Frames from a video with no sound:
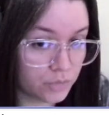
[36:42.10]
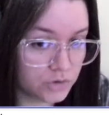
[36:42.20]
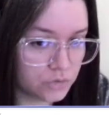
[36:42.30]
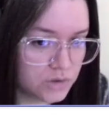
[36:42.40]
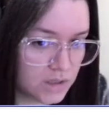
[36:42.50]

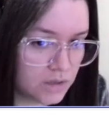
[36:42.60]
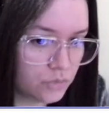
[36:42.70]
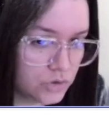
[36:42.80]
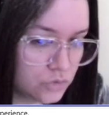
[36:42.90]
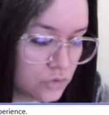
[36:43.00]
what we do
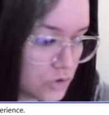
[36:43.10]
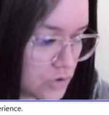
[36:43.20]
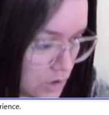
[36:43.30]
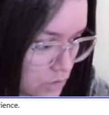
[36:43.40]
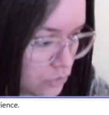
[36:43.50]
is that we
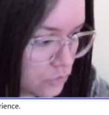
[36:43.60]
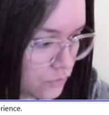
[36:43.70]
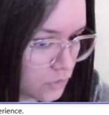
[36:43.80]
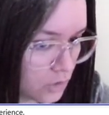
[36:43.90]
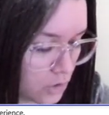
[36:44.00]
do
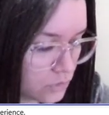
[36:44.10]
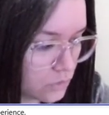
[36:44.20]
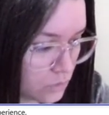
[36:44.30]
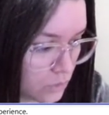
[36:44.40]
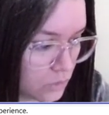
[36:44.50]
consider you
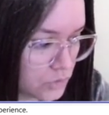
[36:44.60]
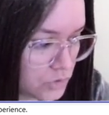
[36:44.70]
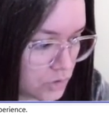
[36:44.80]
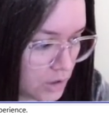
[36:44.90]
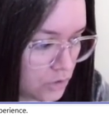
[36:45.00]
for other
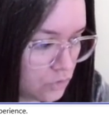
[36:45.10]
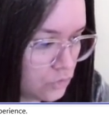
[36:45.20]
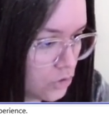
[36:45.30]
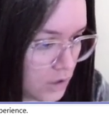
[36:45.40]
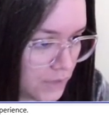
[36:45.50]
roles,
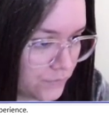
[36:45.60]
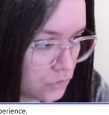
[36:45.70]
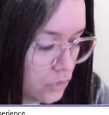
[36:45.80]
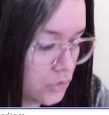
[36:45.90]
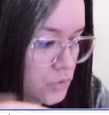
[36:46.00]
and you do not
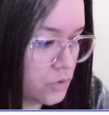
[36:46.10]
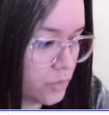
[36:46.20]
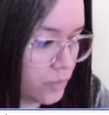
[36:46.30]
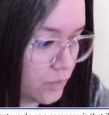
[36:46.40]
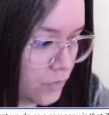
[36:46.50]
have to go
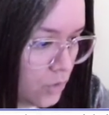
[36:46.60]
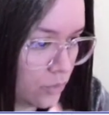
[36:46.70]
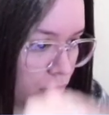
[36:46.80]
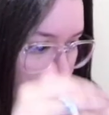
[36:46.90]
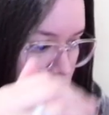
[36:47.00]
through the
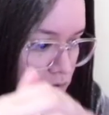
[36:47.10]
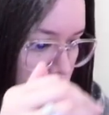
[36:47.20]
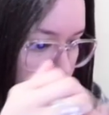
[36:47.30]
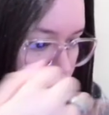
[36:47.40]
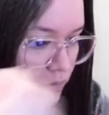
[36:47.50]
whole
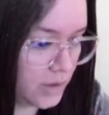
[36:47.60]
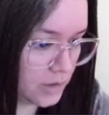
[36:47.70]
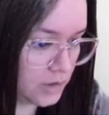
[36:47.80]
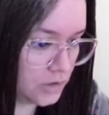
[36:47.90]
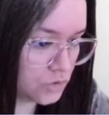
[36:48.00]
process of
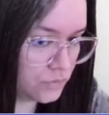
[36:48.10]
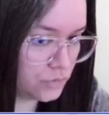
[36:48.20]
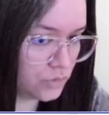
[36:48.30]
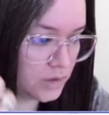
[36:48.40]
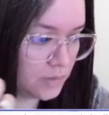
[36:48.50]
my
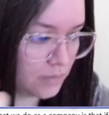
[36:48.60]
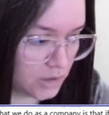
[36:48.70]
interview and